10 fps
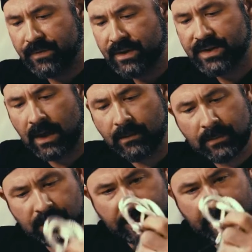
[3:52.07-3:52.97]

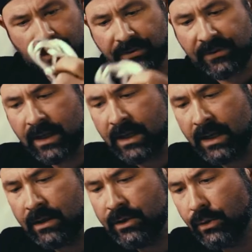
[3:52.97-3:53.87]
some little thing
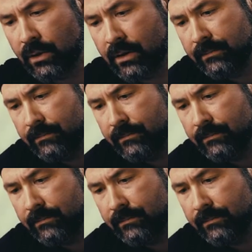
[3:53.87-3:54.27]
in your